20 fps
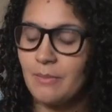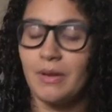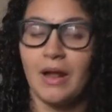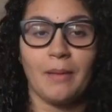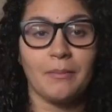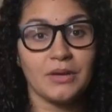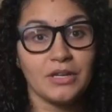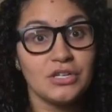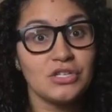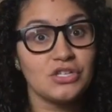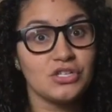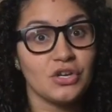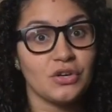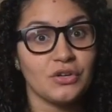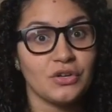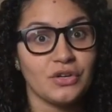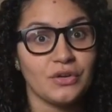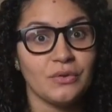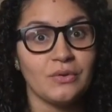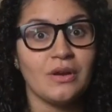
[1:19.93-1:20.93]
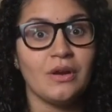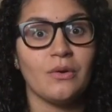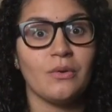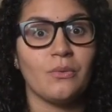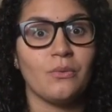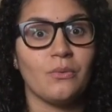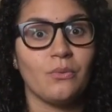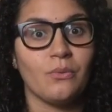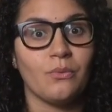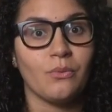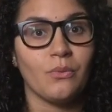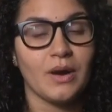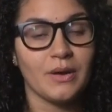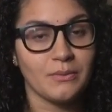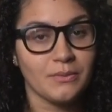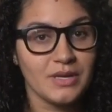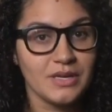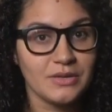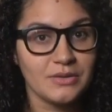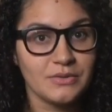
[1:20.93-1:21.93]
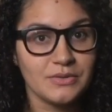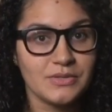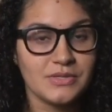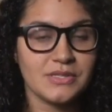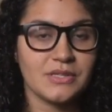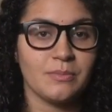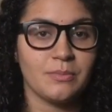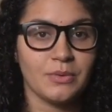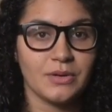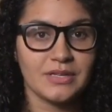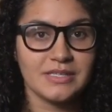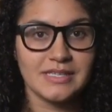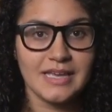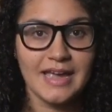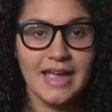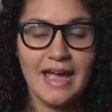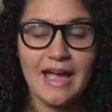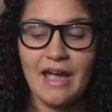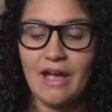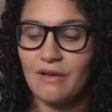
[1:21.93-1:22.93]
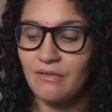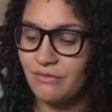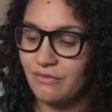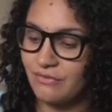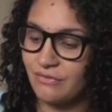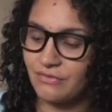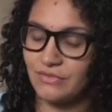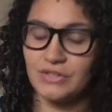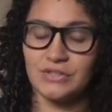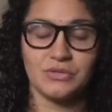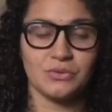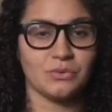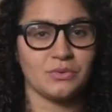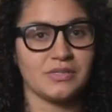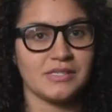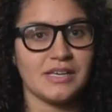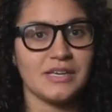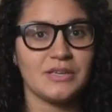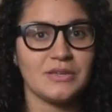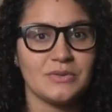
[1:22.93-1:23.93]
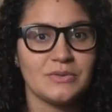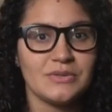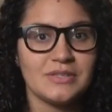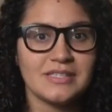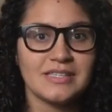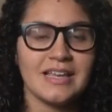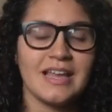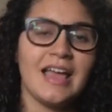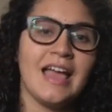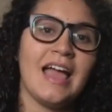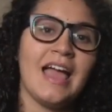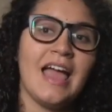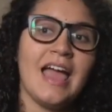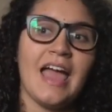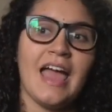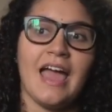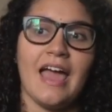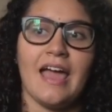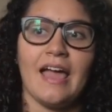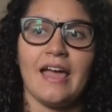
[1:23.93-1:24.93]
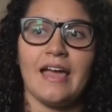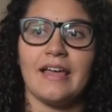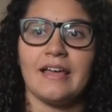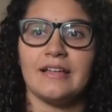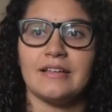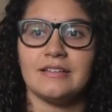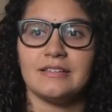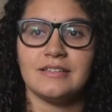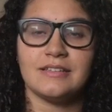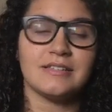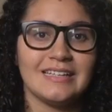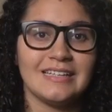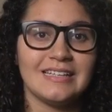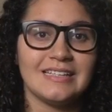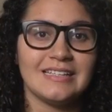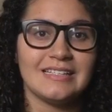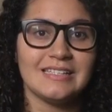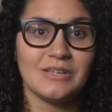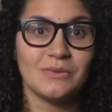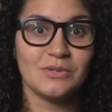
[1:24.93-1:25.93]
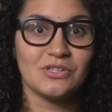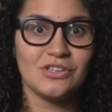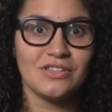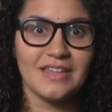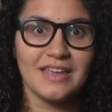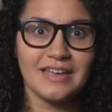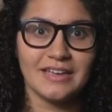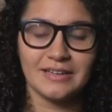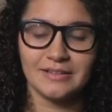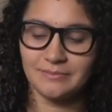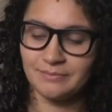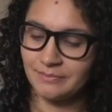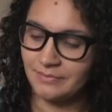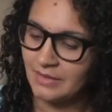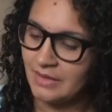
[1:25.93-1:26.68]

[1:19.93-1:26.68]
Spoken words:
But I'm going to show you what we use, the books I have, the tools I use, and see what you think.